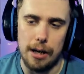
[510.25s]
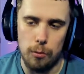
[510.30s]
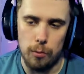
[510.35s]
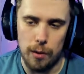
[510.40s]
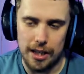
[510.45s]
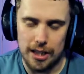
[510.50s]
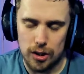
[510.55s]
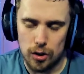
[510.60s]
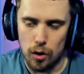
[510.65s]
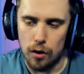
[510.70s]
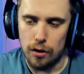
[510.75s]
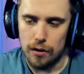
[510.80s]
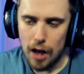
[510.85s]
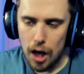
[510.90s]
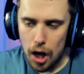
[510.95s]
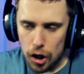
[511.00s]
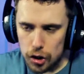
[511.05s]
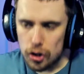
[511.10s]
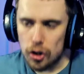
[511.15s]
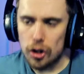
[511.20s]
We sort of
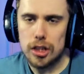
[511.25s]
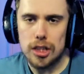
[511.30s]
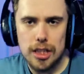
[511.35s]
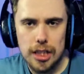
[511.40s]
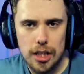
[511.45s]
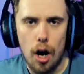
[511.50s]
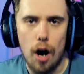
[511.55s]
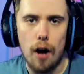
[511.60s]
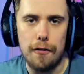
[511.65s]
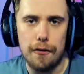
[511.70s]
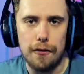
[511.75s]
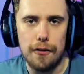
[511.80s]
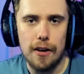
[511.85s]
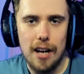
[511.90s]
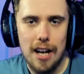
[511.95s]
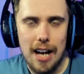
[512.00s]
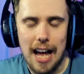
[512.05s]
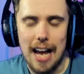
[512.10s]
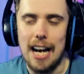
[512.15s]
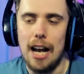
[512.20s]
dusted off
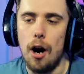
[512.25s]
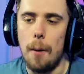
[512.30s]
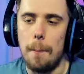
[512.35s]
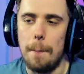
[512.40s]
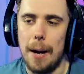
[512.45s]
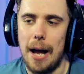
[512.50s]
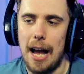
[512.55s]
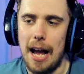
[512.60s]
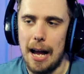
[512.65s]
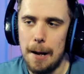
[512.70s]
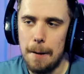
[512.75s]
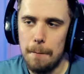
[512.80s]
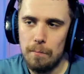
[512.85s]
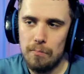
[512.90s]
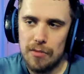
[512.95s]
a little bit,